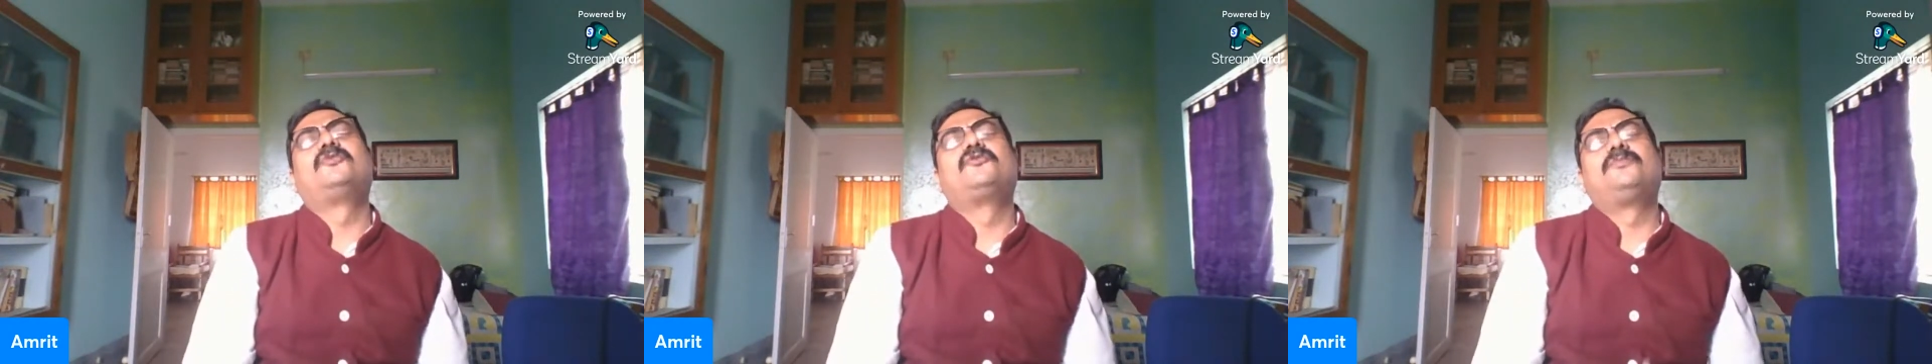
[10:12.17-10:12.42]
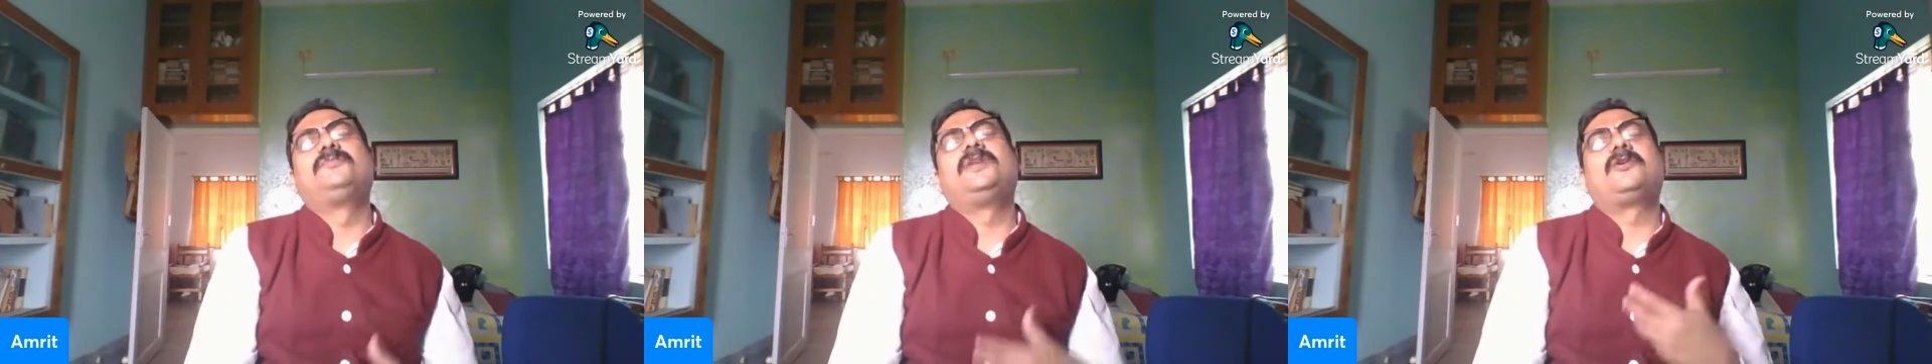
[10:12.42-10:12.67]

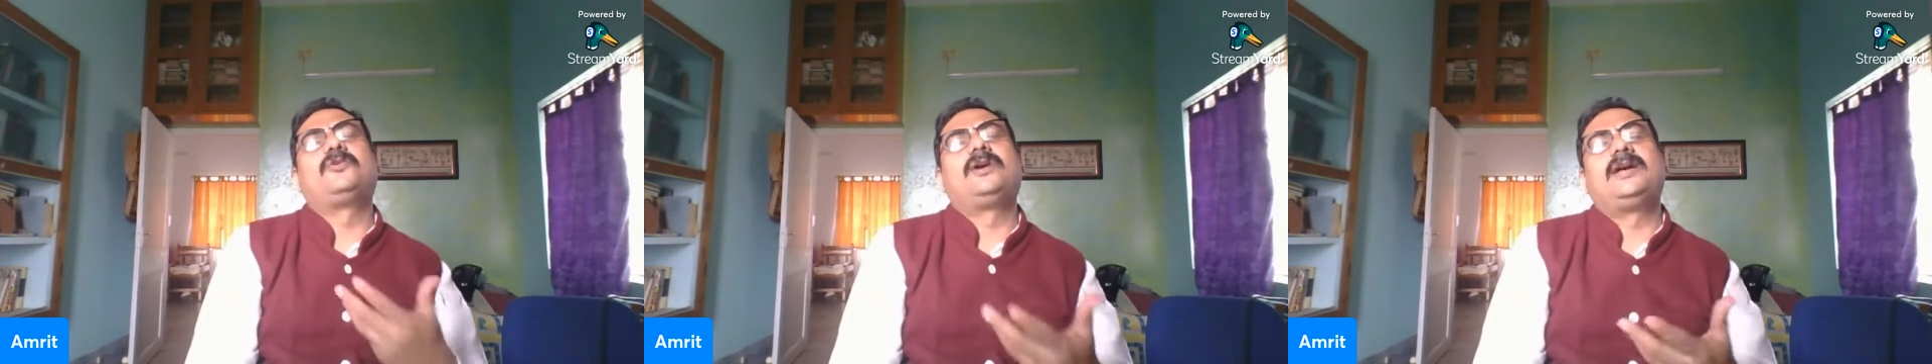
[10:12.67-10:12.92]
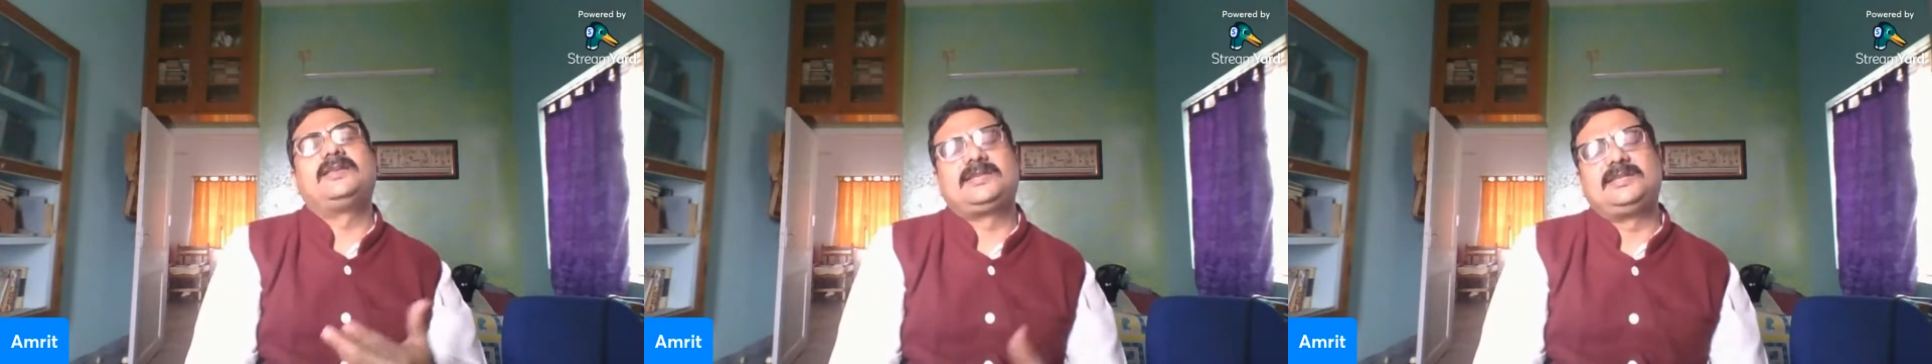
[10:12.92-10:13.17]
Pranab
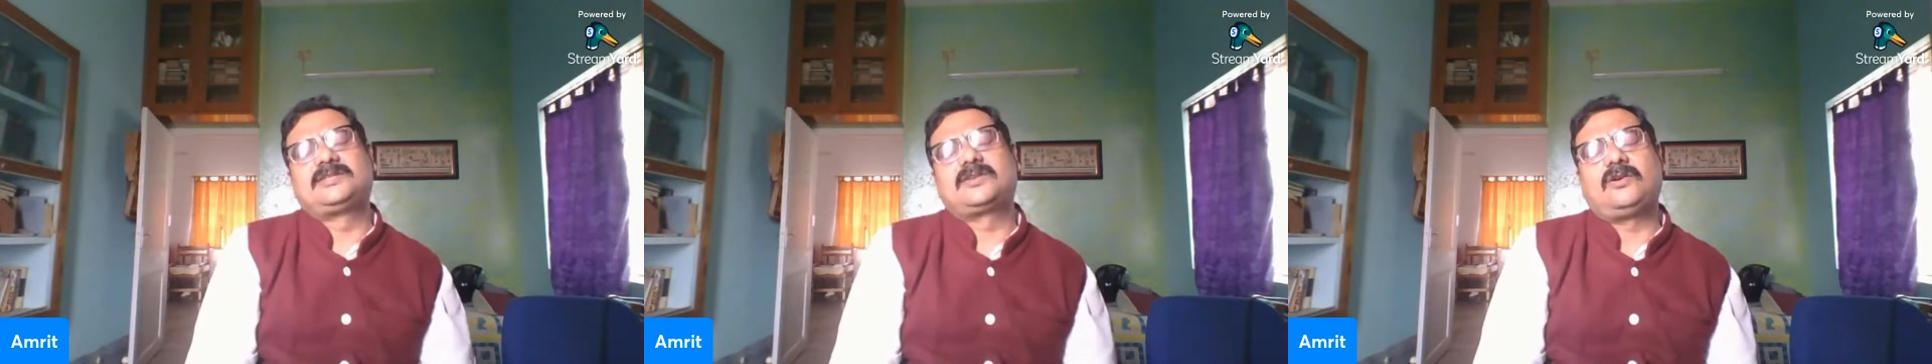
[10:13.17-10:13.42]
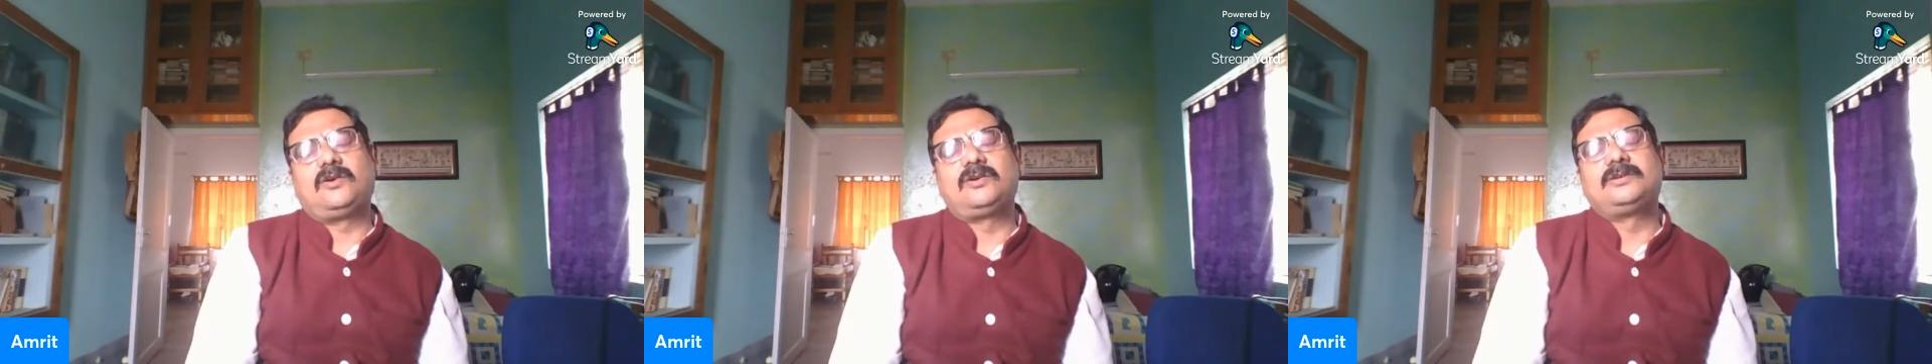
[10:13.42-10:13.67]
Daroga, as he's
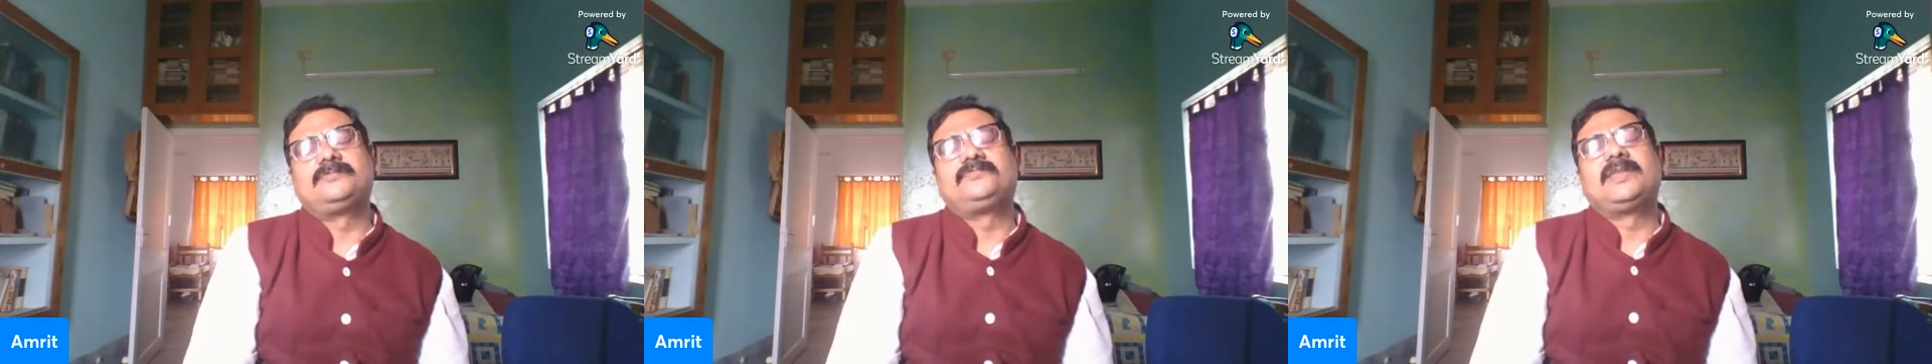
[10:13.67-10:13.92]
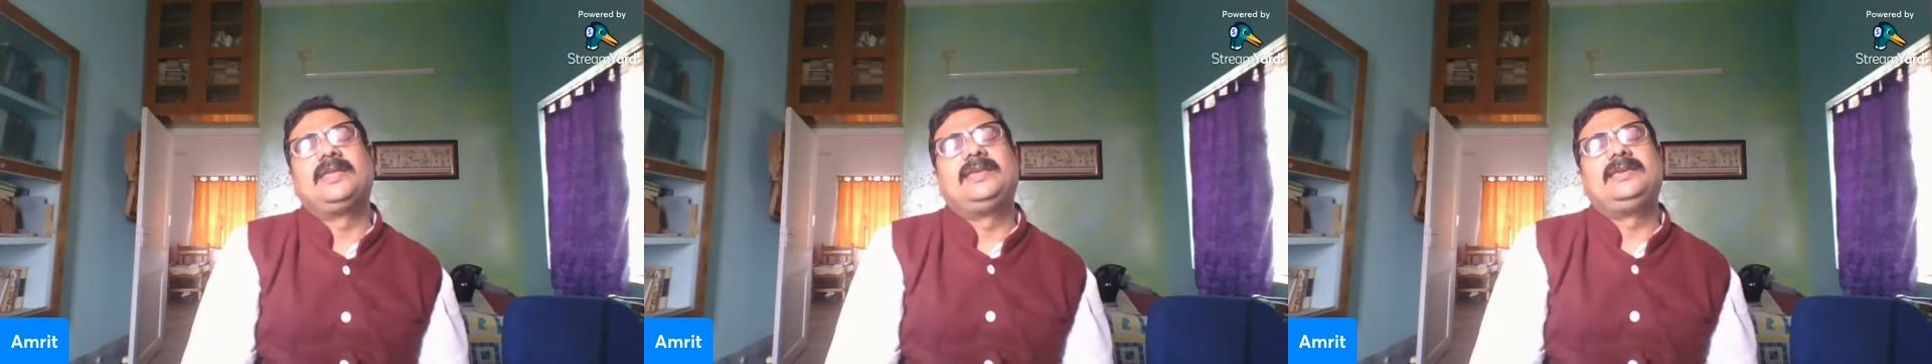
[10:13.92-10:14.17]
called,
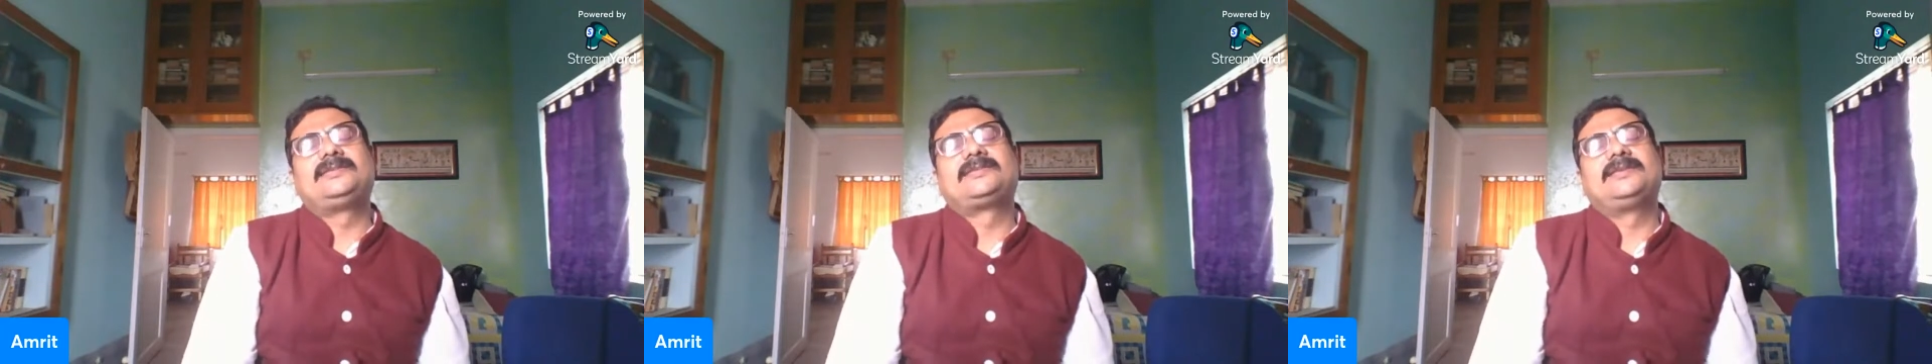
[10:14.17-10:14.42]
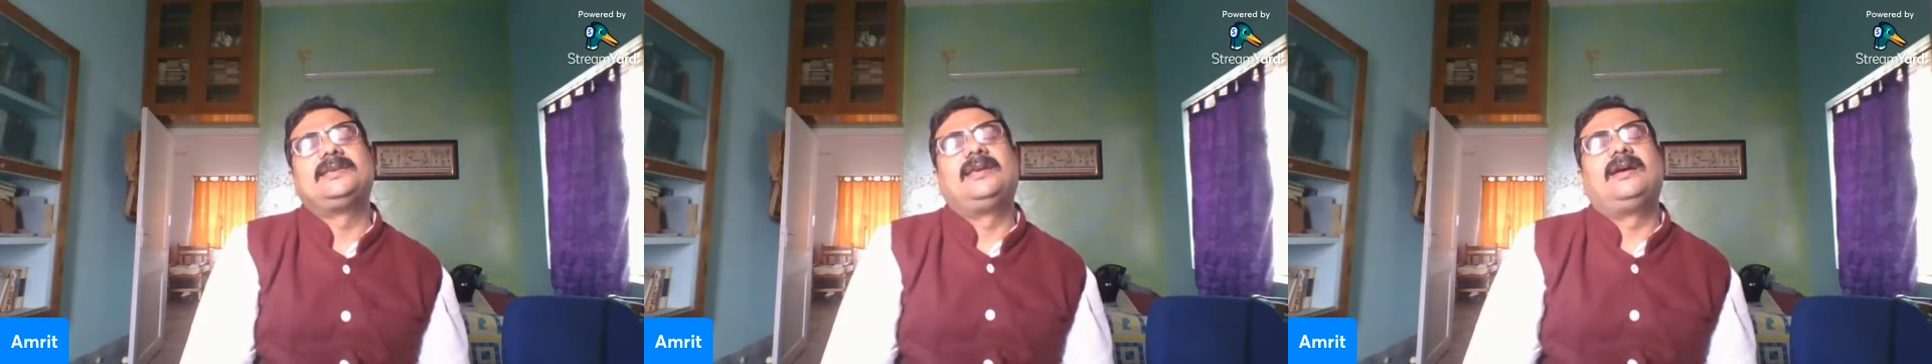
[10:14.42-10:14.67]
is